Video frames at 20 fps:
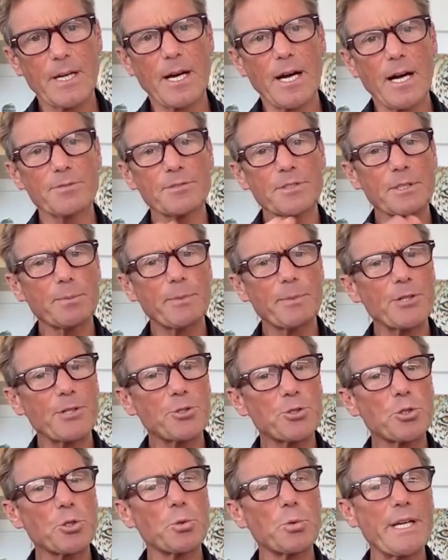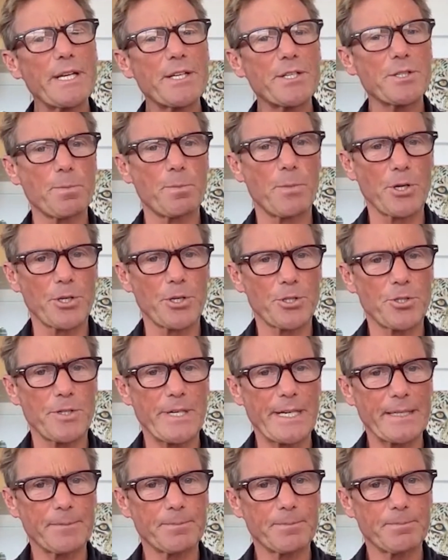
after about 2 weeks of monitoring.